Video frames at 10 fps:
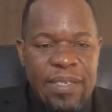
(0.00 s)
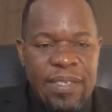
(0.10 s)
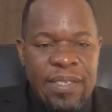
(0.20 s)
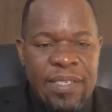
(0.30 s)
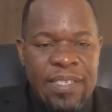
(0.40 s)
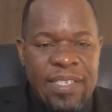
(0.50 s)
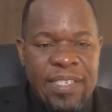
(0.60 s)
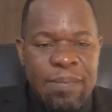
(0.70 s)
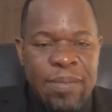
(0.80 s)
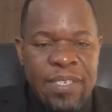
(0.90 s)
This is
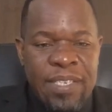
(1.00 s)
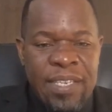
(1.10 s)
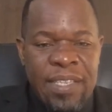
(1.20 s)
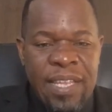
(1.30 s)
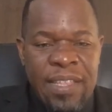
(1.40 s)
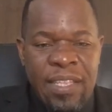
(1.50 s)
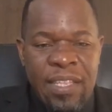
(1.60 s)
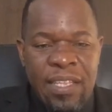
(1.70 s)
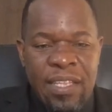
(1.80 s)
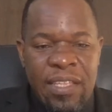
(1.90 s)
simply saying
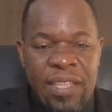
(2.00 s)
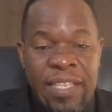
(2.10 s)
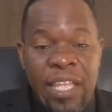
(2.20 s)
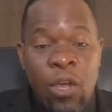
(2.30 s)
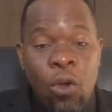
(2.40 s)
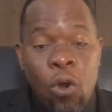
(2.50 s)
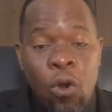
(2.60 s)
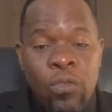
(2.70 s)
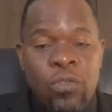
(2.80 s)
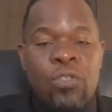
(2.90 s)
that a
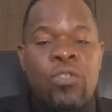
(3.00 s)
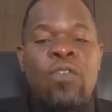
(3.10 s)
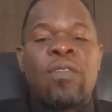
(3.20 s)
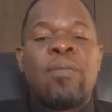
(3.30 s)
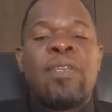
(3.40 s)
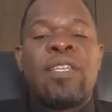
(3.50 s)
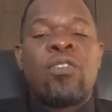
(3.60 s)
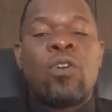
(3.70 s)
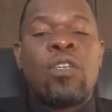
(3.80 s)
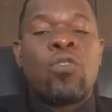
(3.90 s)
core duty of the
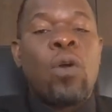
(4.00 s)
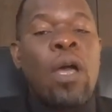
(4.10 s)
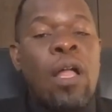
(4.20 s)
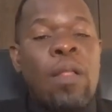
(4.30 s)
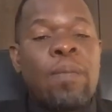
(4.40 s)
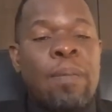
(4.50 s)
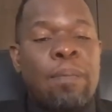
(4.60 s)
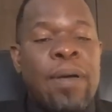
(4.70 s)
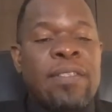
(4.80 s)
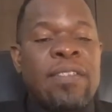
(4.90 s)
mediator is to help the
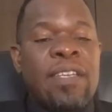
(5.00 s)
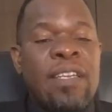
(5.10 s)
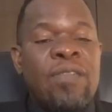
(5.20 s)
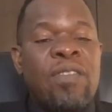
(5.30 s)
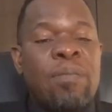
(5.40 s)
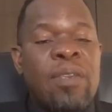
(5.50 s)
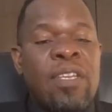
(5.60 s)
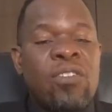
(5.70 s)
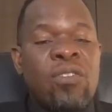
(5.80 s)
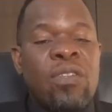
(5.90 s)
parties leave the
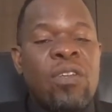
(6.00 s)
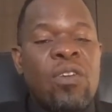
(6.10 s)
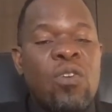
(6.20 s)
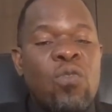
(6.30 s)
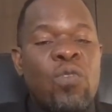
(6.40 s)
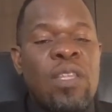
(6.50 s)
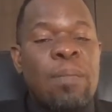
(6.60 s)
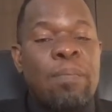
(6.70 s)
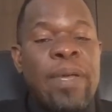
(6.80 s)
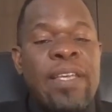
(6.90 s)
mediation with the
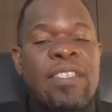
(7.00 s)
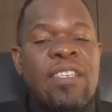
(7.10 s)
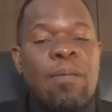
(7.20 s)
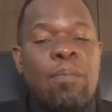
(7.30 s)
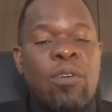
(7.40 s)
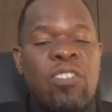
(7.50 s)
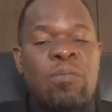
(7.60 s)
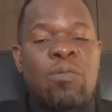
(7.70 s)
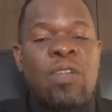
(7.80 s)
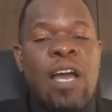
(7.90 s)
best
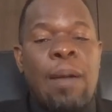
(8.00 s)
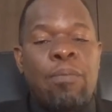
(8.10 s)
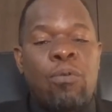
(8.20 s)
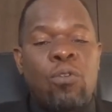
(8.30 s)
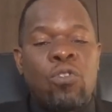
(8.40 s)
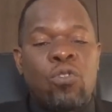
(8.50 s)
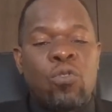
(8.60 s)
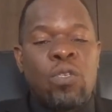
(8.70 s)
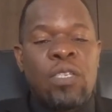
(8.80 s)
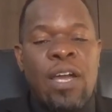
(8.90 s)
possible approach
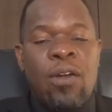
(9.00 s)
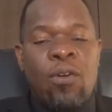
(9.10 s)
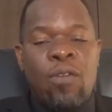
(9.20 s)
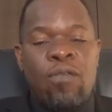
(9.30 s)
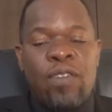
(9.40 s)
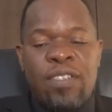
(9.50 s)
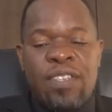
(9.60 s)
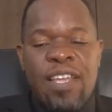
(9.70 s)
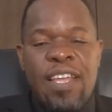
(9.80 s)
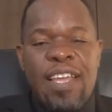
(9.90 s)
to their conflict.
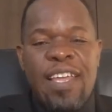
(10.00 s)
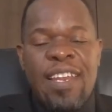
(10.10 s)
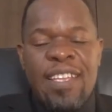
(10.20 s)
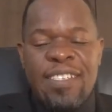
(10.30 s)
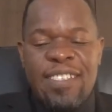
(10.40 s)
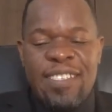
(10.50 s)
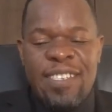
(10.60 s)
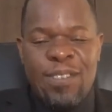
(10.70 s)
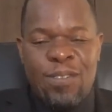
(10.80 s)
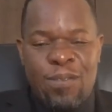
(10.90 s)
Let's
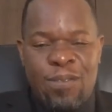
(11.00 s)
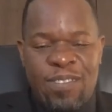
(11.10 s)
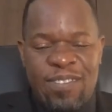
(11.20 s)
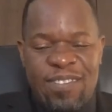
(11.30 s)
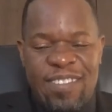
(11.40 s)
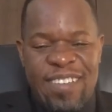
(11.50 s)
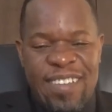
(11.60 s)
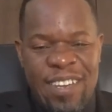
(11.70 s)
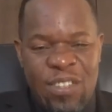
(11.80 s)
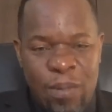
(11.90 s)
discuss
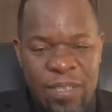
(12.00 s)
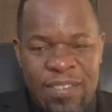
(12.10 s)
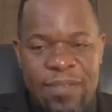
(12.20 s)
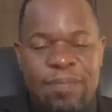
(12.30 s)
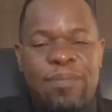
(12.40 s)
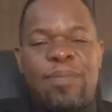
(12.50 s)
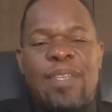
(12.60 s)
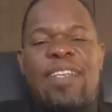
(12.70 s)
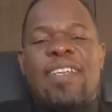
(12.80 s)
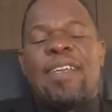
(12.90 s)
a little bit.
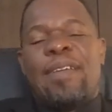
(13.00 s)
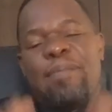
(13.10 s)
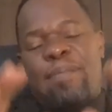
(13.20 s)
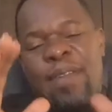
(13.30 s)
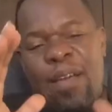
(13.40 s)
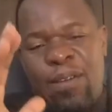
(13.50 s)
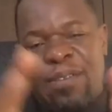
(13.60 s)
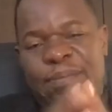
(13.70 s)
Now,